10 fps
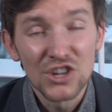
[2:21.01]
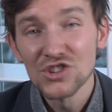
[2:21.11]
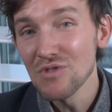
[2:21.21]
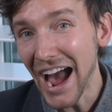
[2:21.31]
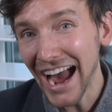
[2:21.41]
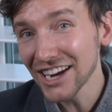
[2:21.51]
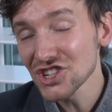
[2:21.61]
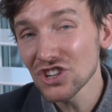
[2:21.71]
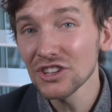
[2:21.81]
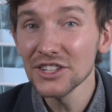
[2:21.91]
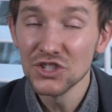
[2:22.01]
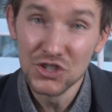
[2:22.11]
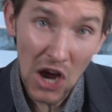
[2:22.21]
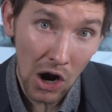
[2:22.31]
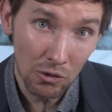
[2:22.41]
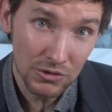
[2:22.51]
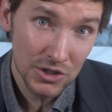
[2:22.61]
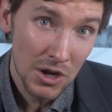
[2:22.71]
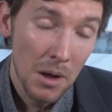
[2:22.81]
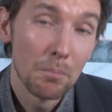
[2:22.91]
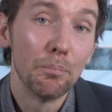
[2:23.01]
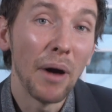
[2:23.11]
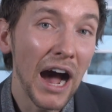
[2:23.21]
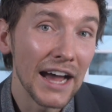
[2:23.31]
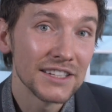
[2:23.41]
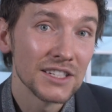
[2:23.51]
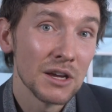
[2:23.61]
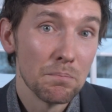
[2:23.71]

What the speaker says: You actually don't, but